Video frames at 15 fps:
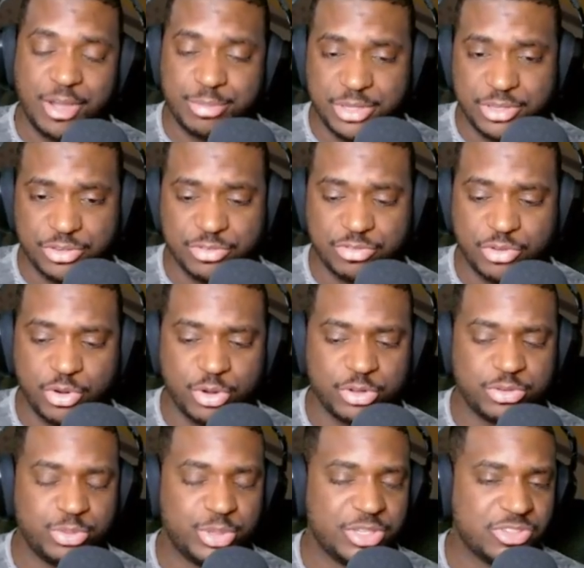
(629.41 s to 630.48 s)
because of
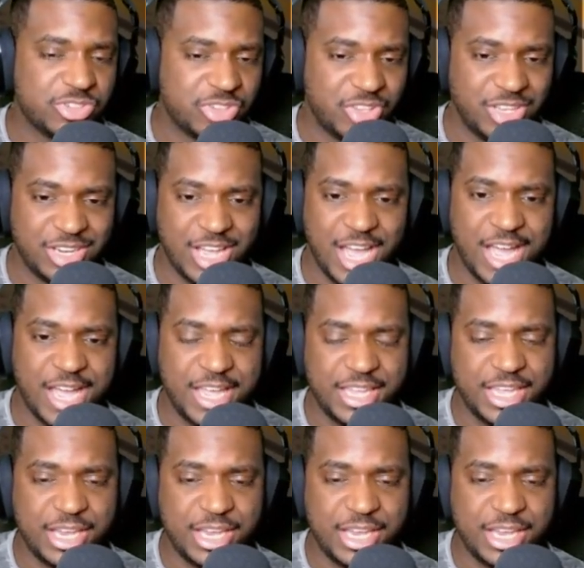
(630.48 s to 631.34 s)
course we can just hit I